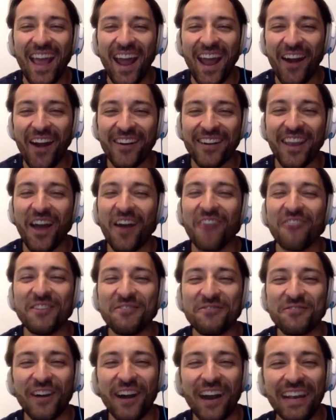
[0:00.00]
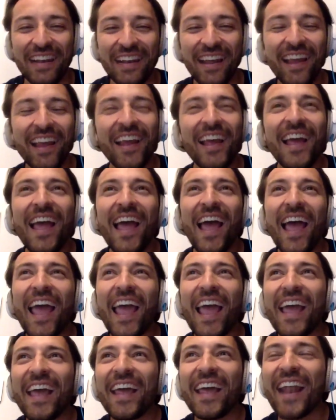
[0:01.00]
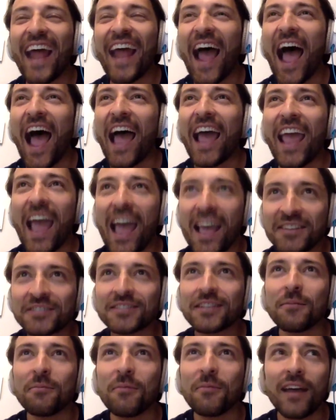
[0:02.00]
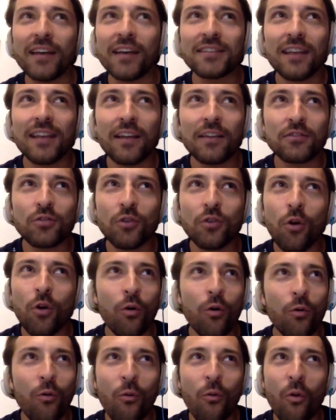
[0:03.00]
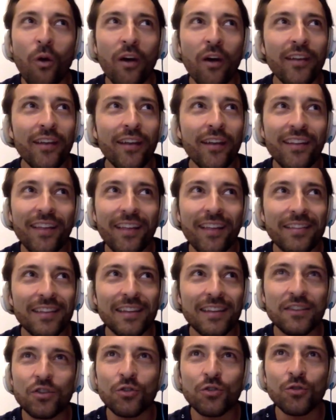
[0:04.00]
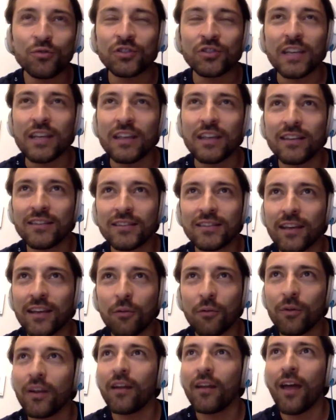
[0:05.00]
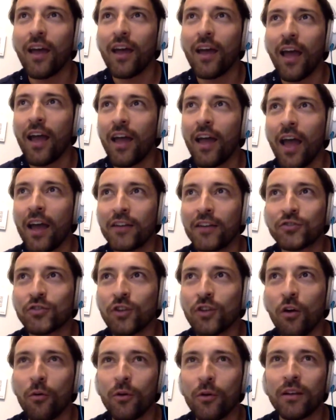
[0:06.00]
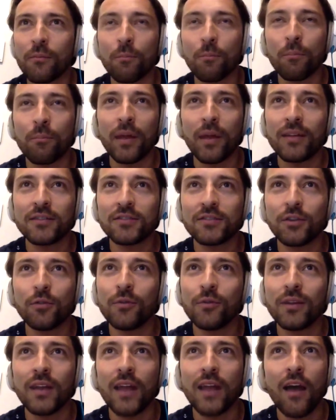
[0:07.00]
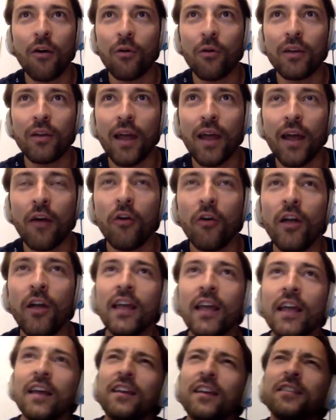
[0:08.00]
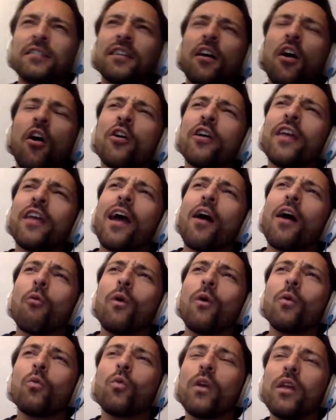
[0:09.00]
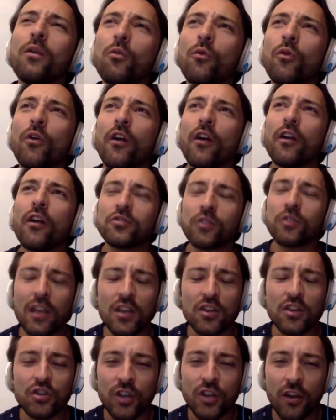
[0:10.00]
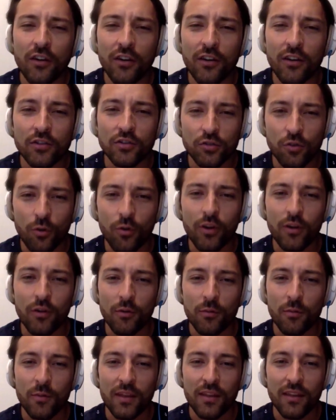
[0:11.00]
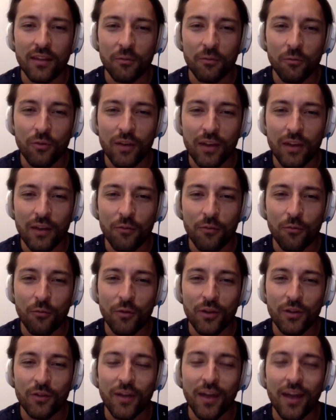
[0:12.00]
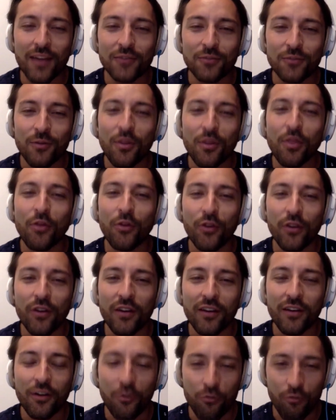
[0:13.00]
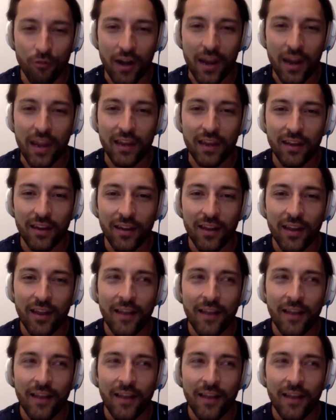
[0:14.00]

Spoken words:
our common friend, and I asked him, I said, so what, did you see this? Like, when I saw what Ben's doing now and how, he said, oh yeah, when we were, so he shared a story with me that when you guys were in third grade,